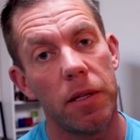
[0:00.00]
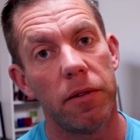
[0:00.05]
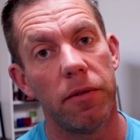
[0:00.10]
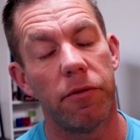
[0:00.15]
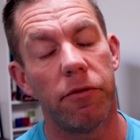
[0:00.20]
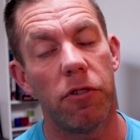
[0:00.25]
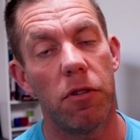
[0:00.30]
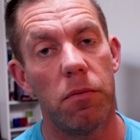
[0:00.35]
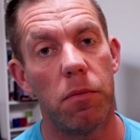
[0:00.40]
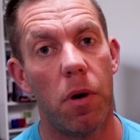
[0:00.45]

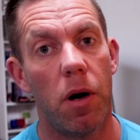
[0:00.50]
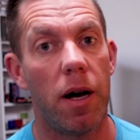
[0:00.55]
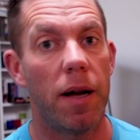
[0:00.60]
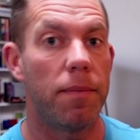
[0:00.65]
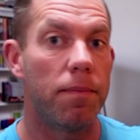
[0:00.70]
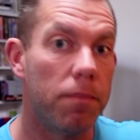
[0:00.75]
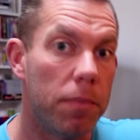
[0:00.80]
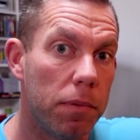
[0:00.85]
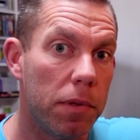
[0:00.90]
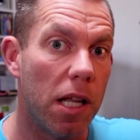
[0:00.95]
from my
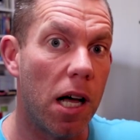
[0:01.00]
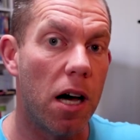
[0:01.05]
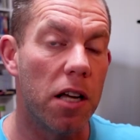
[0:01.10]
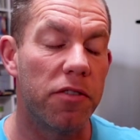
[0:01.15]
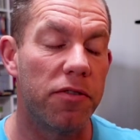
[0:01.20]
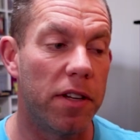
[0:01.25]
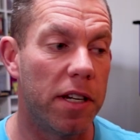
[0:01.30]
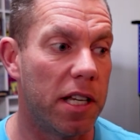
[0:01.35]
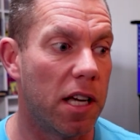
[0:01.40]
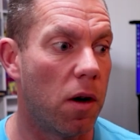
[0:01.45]
last
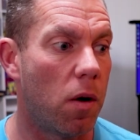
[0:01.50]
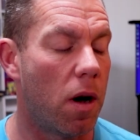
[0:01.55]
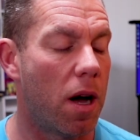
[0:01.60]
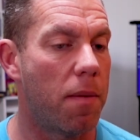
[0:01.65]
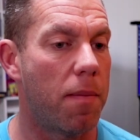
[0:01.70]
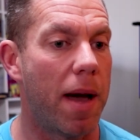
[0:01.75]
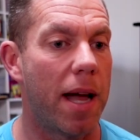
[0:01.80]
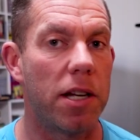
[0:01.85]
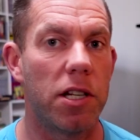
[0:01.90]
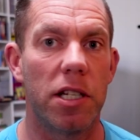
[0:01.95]
video, I
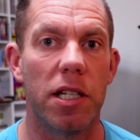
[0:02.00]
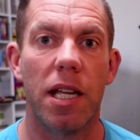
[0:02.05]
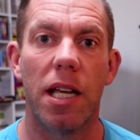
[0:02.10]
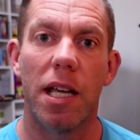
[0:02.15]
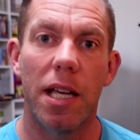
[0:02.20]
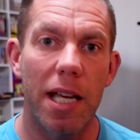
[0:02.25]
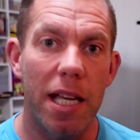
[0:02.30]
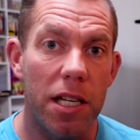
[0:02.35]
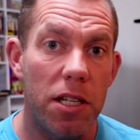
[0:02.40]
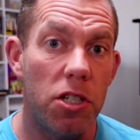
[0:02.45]
imagine.
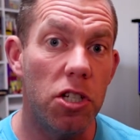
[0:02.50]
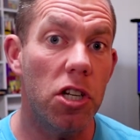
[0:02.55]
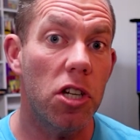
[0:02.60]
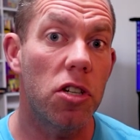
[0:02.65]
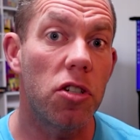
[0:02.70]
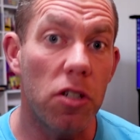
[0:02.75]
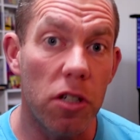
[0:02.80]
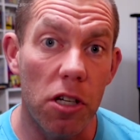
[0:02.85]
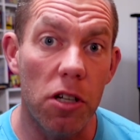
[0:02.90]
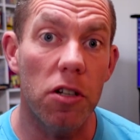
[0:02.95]
It
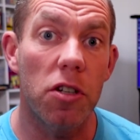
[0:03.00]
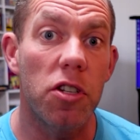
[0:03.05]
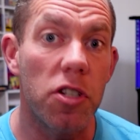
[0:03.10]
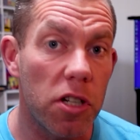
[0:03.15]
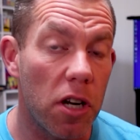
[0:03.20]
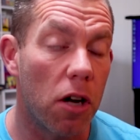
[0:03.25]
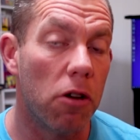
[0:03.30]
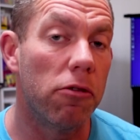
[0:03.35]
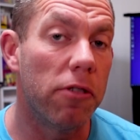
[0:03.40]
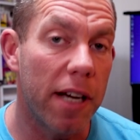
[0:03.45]
just looks
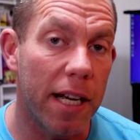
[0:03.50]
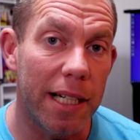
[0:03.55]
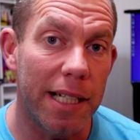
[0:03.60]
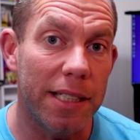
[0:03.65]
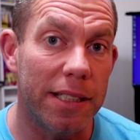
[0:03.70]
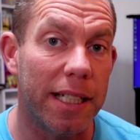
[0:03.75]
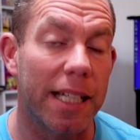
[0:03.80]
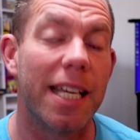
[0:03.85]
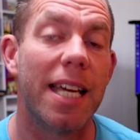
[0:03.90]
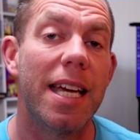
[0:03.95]
so
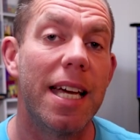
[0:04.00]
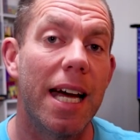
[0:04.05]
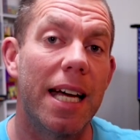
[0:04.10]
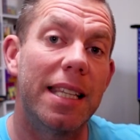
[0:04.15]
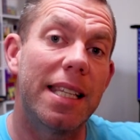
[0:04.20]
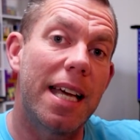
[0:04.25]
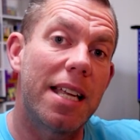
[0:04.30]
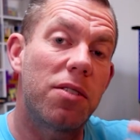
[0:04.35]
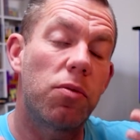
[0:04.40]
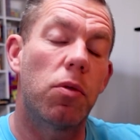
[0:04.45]
realistic, and
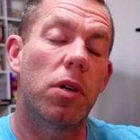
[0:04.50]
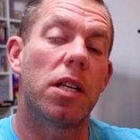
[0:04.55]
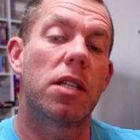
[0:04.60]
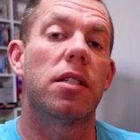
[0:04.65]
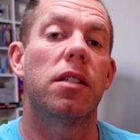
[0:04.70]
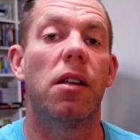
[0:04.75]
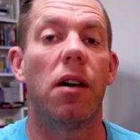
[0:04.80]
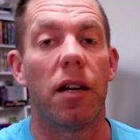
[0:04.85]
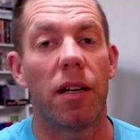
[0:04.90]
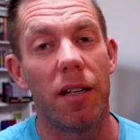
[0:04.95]
that's what it's
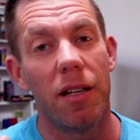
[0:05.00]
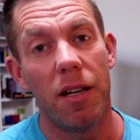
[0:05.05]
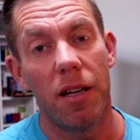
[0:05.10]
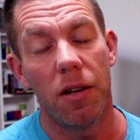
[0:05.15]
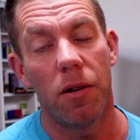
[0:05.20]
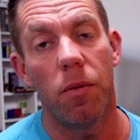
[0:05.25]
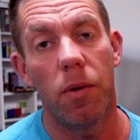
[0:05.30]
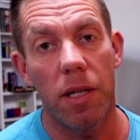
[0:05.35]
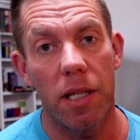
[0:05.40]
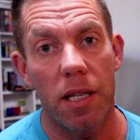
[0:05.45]
like
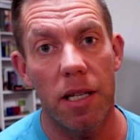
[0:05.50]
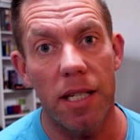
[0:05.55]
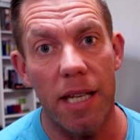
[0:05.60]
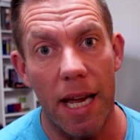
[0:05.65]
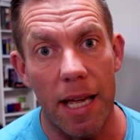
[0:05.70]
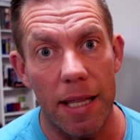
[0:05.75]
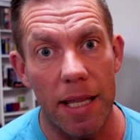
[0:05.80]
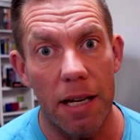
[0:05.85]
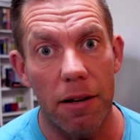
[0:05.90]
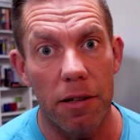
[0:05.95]
when you're
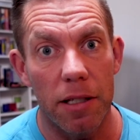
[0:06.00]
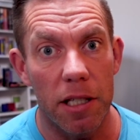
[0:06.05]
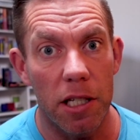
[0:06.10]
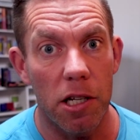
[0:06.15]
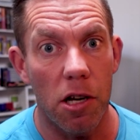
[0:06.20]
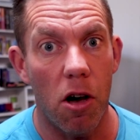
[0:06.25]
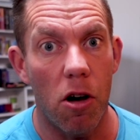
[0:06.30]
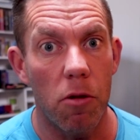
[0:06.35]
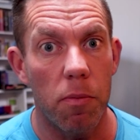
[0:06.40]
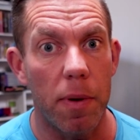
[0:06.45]
sat there in the
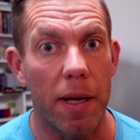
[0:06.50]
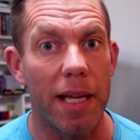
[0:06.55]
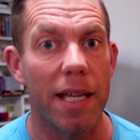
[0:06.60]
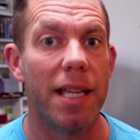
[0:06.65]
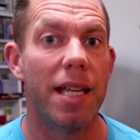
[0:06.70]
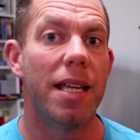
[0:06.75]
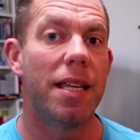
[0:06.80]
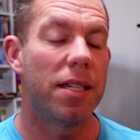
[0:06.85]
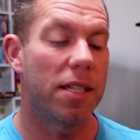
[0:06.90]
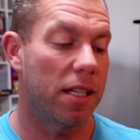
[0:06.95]
cockpit.
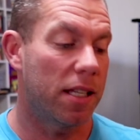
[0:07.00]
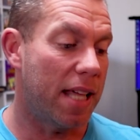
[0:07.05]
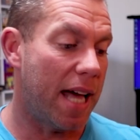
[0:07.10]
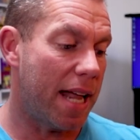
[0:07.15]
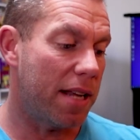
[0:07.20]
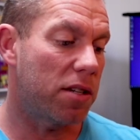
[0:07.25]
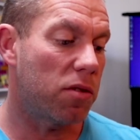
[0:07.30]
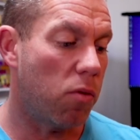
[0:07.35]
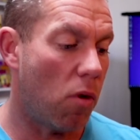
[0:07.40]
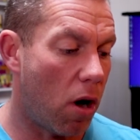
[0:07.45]
So
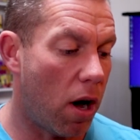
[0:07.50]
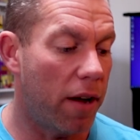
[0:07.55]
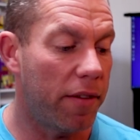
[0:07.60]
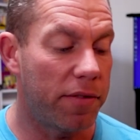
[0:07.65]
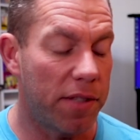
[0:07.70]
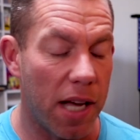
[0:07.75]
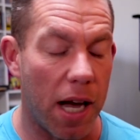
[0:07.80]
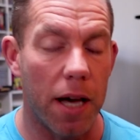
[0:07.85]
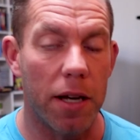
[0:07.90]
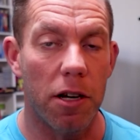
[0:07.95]
that's what I've
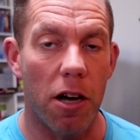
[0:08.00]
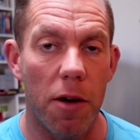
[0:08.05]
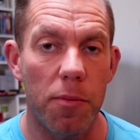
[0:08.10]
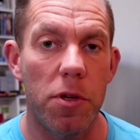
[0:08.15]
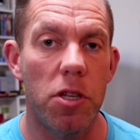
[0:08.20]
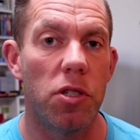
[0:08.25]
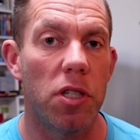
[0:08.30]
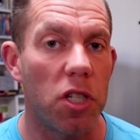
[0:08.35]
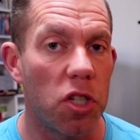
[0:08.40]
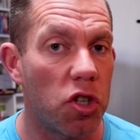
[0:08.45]
done. I'm
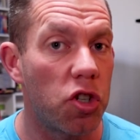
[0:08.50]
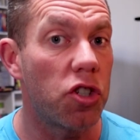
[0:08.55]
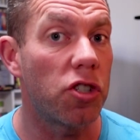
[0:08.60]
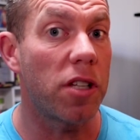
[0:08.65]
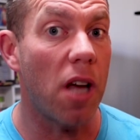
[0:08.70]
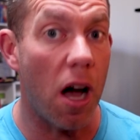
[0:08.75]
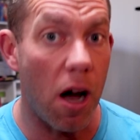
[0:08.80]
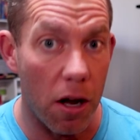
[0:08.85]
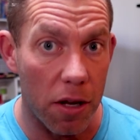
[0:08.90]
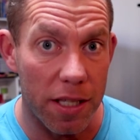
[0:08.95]
using
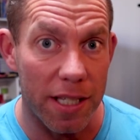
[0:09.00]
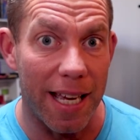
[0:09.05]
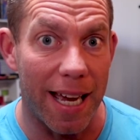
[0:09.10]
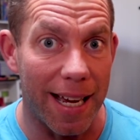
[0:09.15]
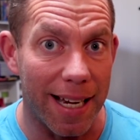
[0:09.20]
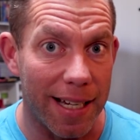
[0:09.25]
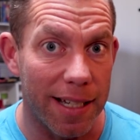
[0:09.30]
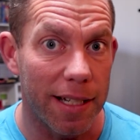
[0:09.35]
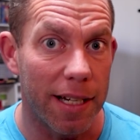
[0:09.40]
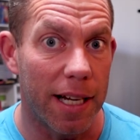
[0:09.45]

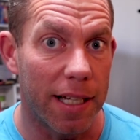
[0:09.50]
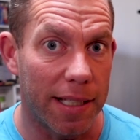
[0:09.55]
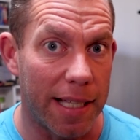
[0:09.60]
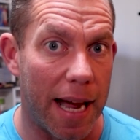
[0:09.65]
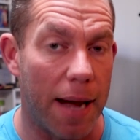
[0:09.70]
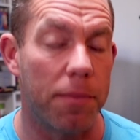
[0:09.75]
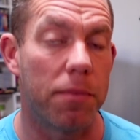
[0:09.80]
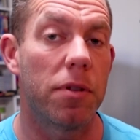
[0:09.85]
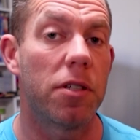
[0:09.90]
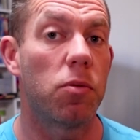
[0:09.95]
Startech
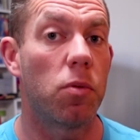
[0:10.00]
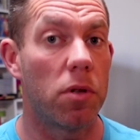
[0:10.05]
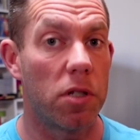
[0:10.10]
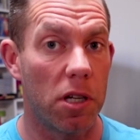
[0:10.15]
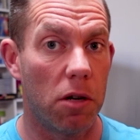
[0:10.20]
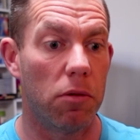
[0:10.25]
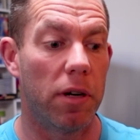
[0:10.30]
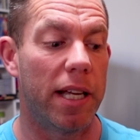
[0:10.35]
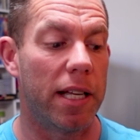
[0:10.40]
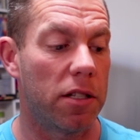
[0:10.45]
adapters, which
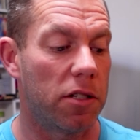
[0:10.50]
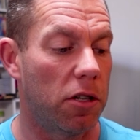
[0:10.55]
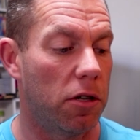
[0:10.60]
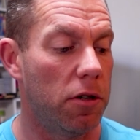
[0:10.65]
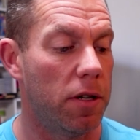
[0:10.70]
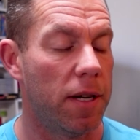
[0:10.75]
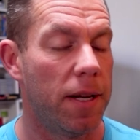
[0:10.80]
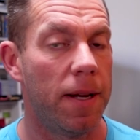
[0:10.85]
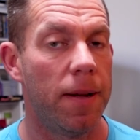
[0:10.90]
I'll link to.